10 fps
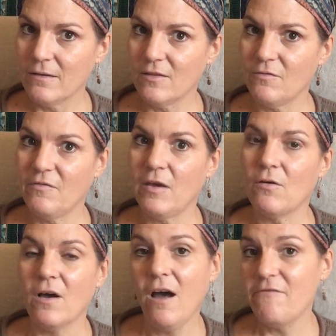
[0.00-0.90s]
to feel
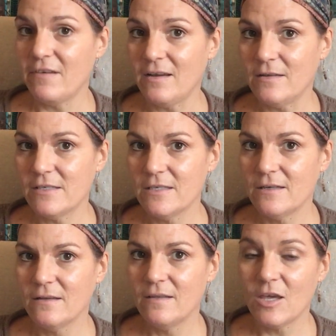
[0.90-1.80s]
confident
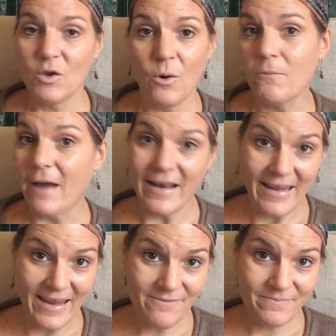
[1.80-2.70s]
that you're
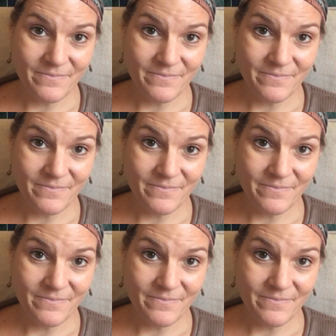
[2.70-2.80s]
ready